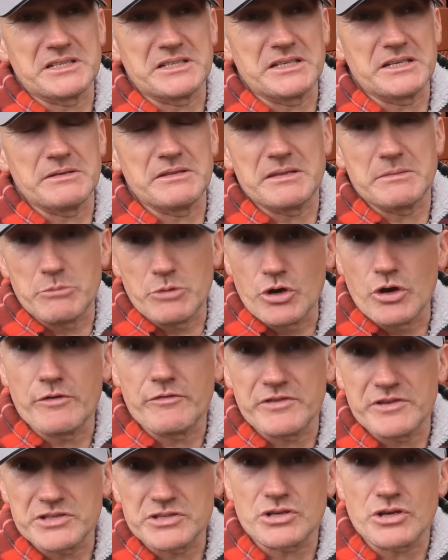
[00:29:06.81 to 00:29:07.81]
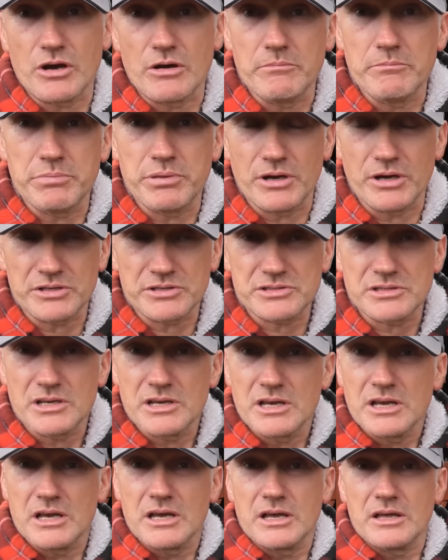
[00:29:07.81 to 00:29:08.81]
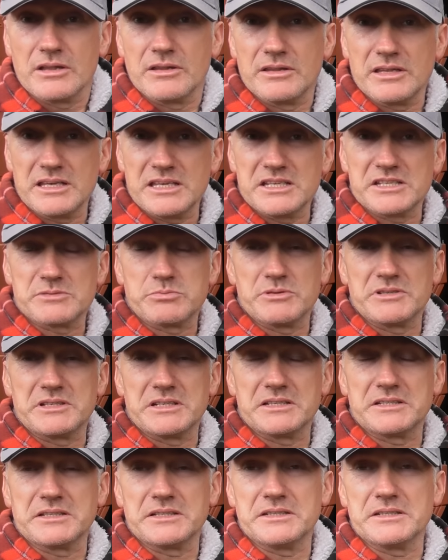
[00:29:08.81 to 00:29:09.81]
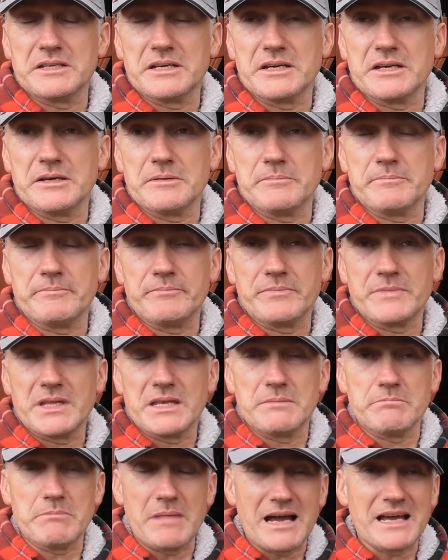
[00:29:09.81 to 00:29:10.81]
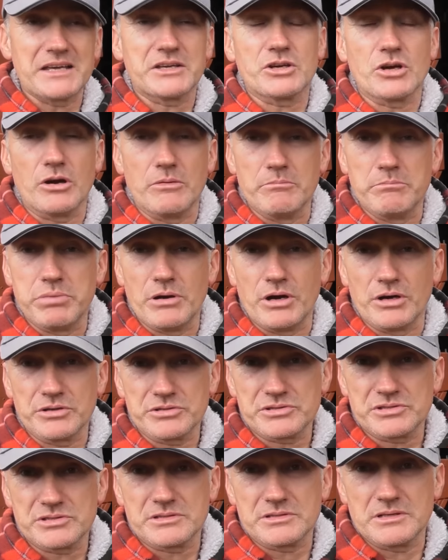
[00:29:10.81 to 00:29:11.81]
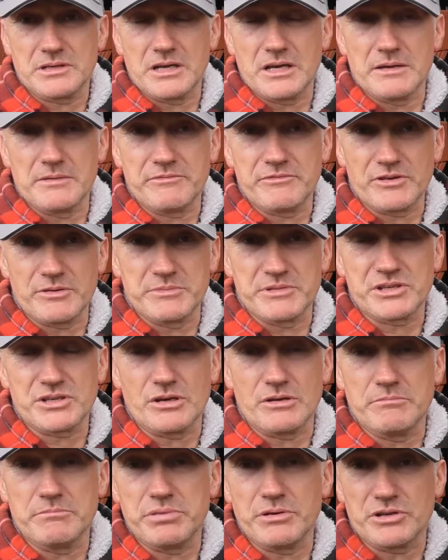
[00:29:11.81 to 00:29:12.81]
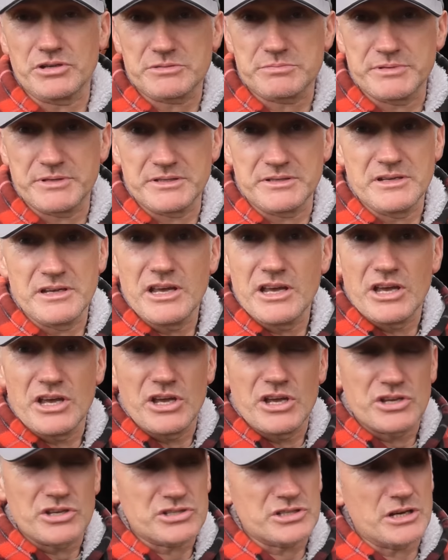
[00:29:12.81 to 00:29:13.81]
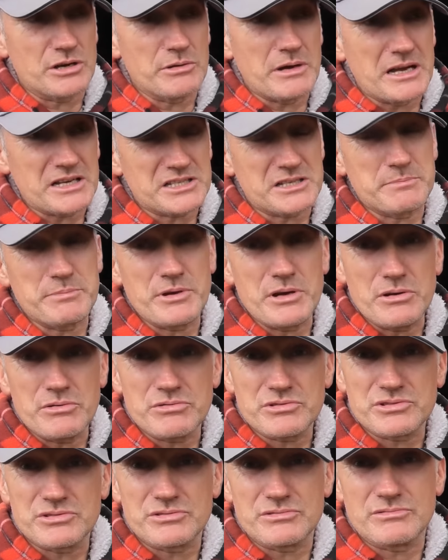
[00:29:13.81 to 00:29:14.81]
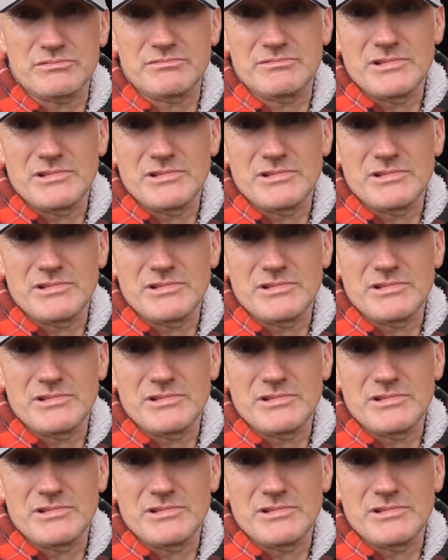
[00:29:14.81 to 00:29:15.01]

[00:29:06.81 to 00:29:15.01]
did in the Murphy's compost. These we did in um, in my compost um, from my compost bin. So I suppose